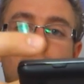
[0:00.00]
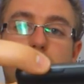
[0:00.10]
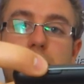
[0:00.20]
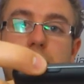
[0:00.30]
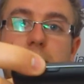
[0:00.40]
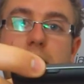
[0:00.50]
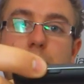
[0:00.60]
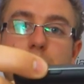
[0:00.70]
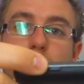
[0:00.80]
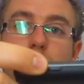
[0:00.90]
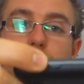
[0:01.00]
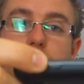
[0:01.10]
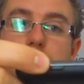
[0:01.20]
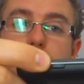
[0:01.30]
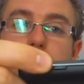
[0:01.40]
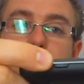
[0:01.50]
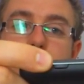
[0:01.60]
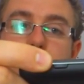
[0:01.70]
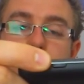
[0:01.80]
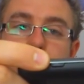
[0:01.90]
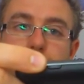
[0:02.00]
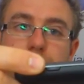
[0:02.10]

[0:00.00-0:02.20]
when in the camera or video application.